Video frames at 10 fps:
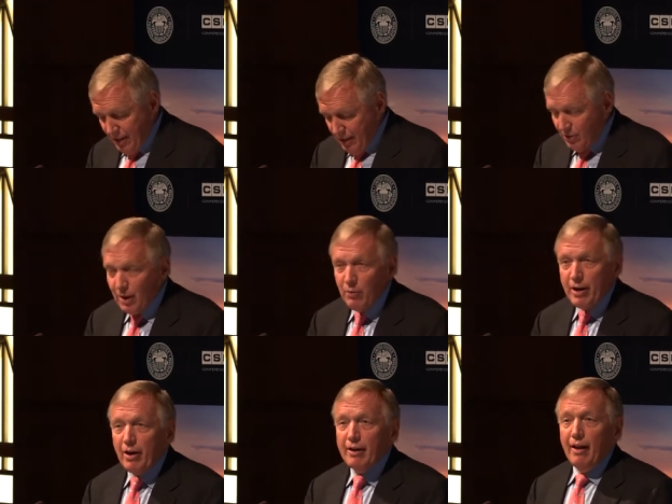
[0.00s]
so I
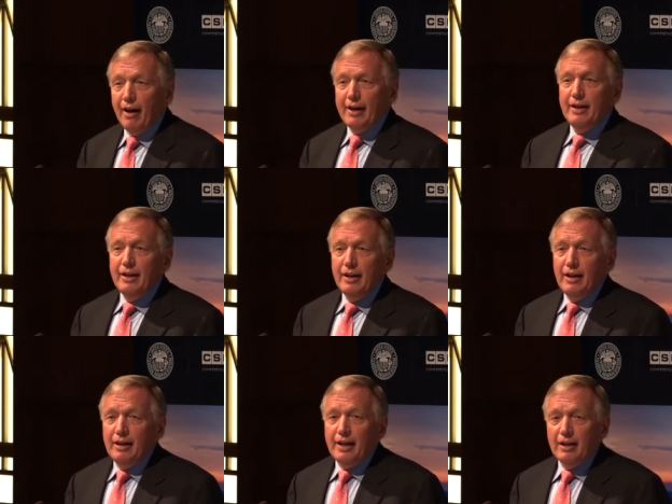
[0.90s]
went online
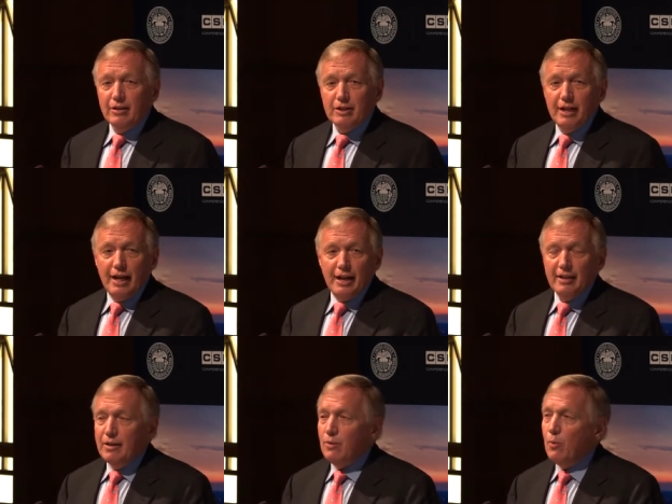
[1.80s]
and looked
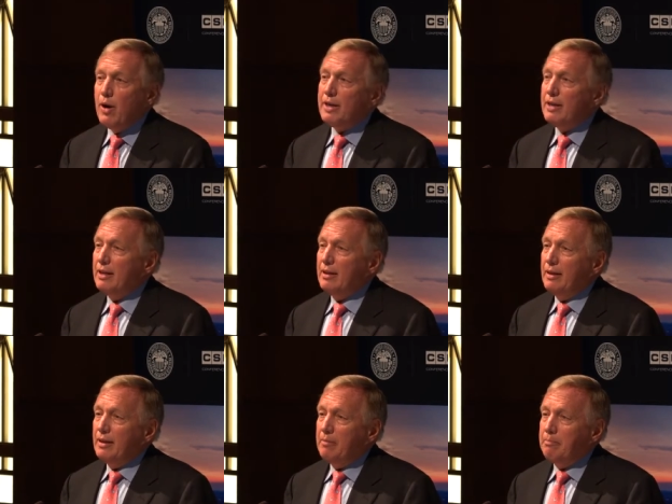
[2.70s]
at what
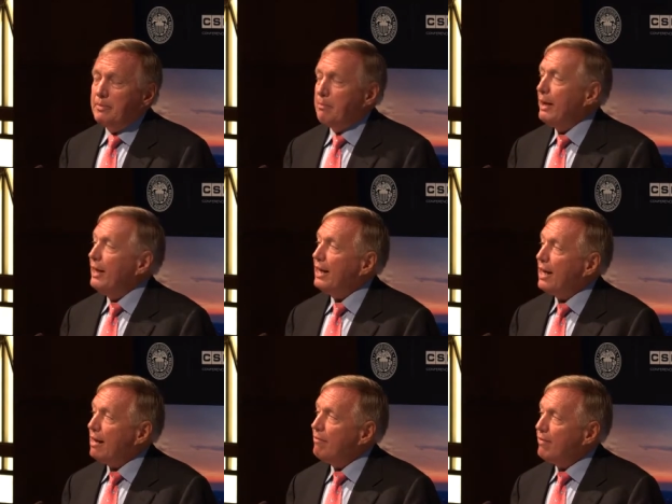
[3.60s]
the
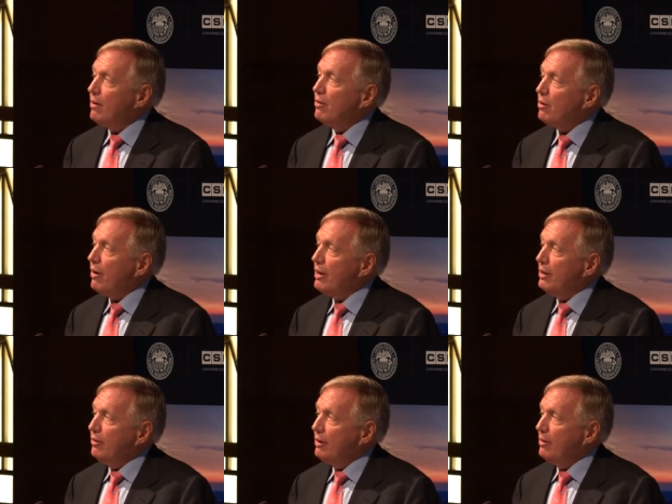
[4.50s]
Pentagon Federal Credit
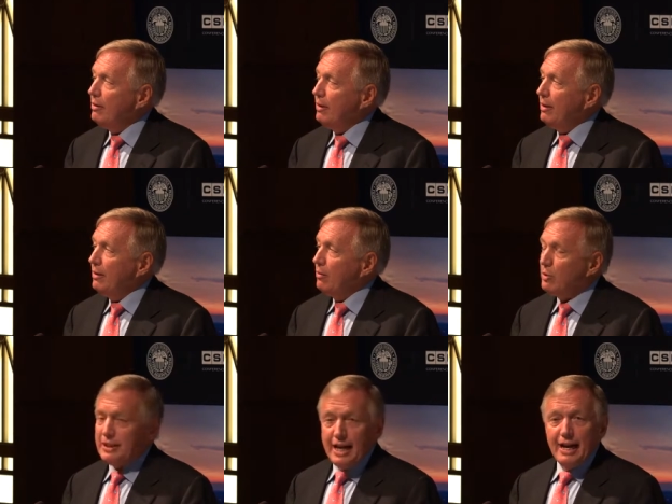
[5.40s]
Union
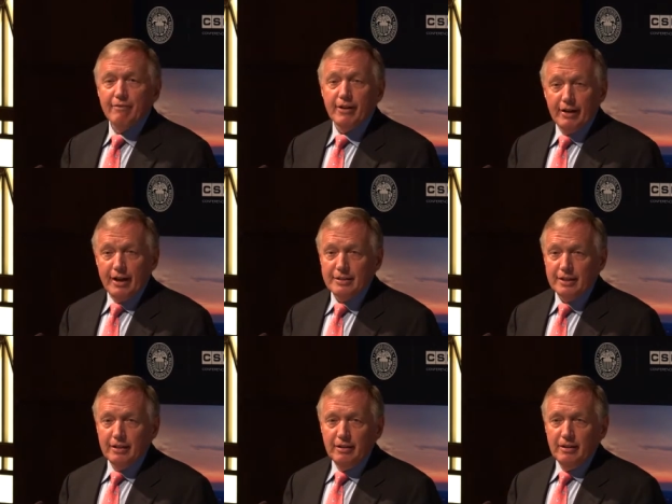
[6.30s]
was
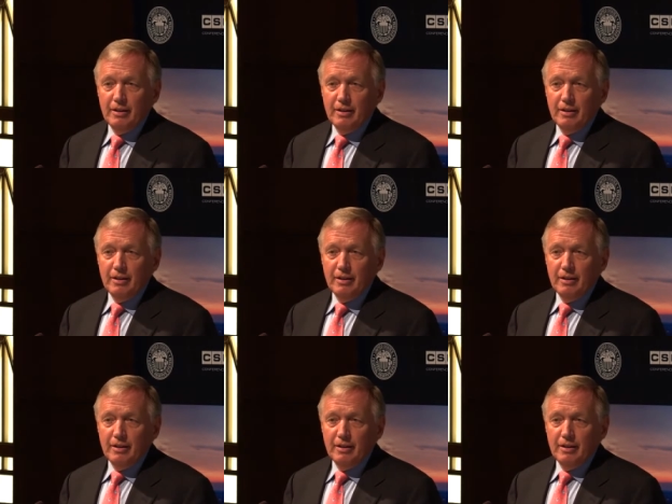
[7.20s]
advertising,